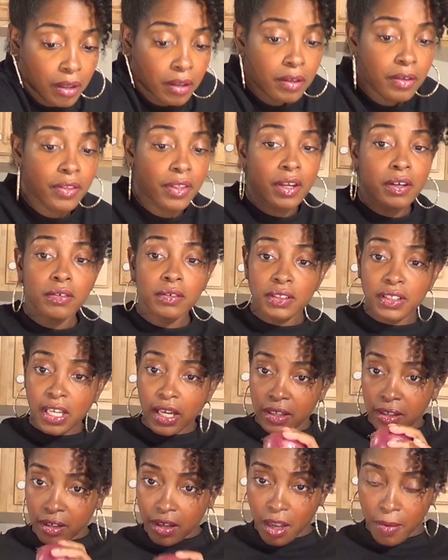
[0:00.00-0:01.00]
You're then going to
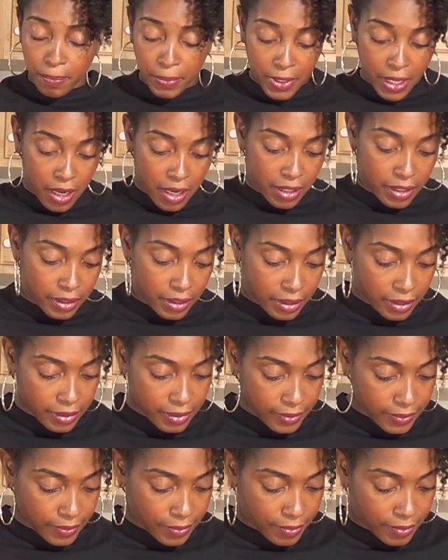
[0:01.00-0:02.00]
take a couple of
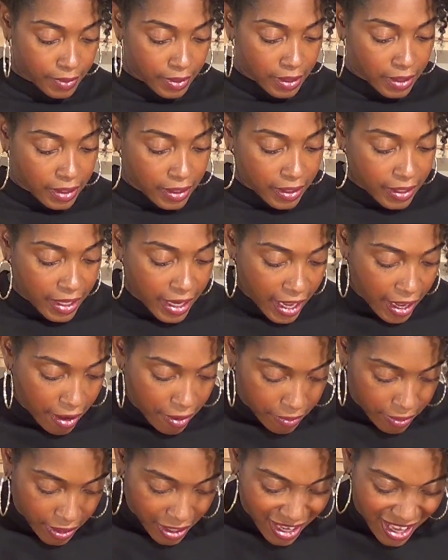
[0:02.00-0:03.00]
onions.
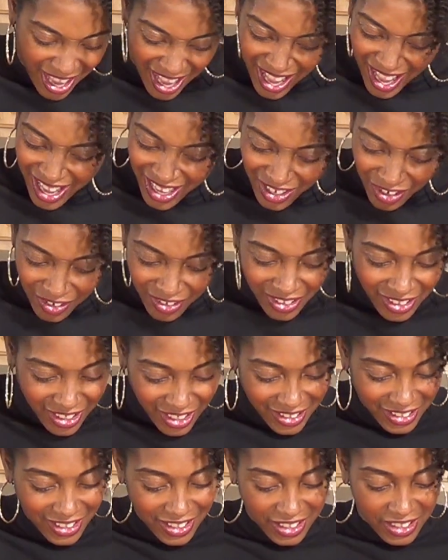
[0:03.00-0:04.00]
Now, I don't
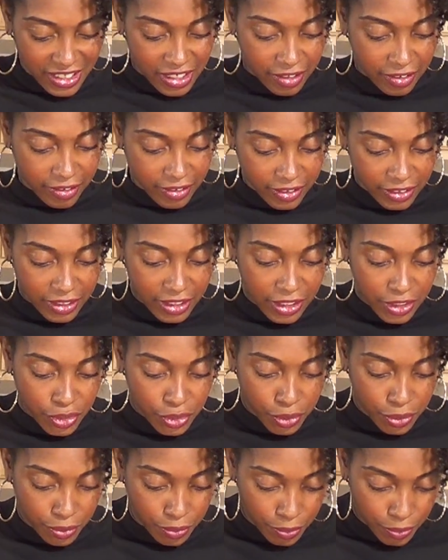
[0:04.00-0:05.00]
necessarily
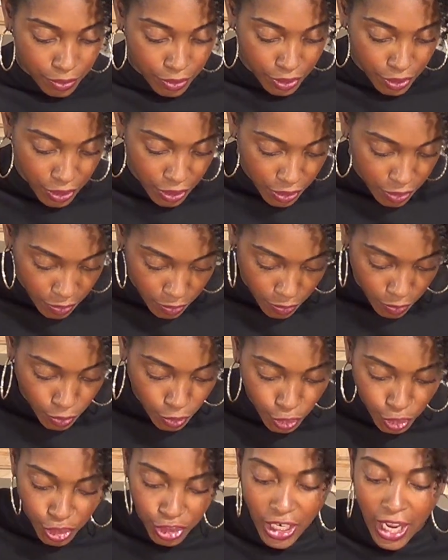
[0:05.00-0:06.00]
choose to
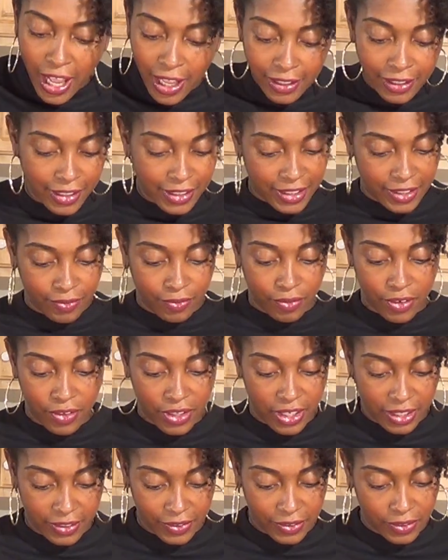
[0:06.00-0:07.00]
use shallots for
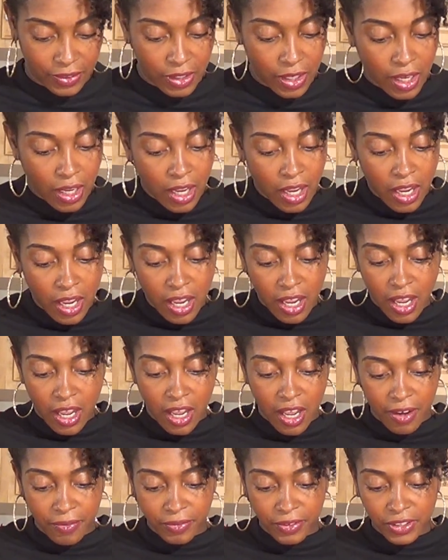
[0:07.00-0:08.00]
this.
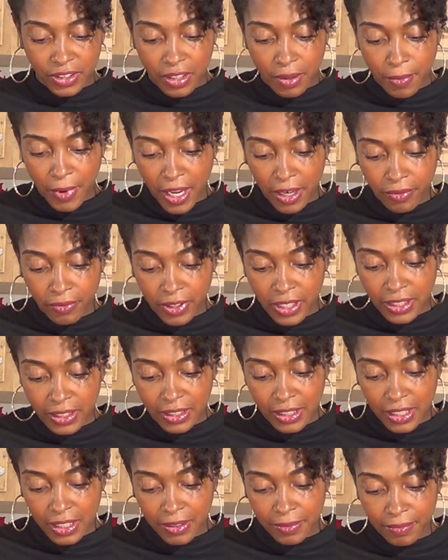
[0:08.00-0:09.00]
For some odd
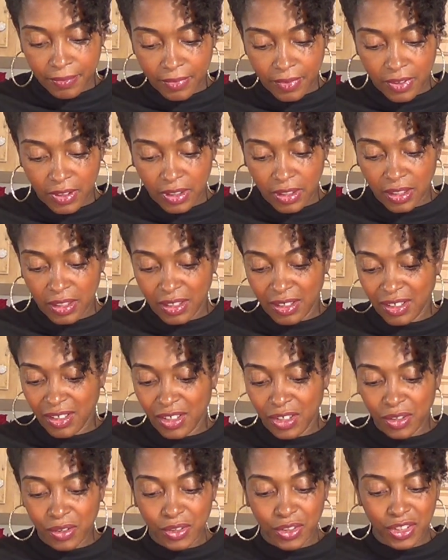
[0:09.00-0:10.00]
reason,
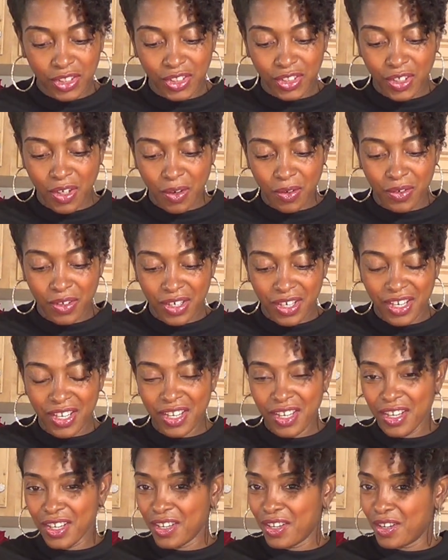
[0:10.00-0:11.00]
you just don't
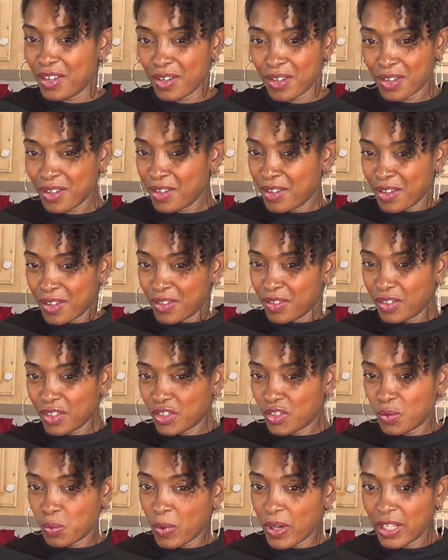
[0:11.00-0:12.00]
need the
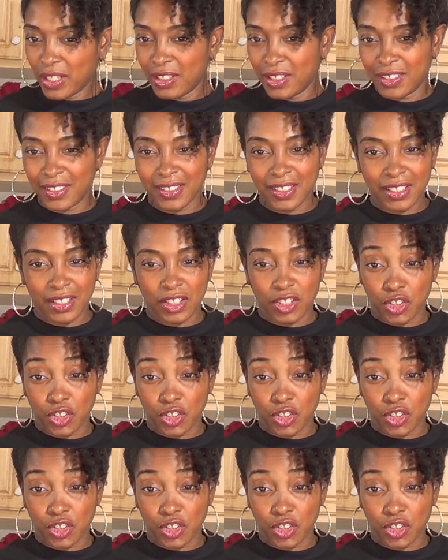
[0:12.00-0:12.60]
sweetness that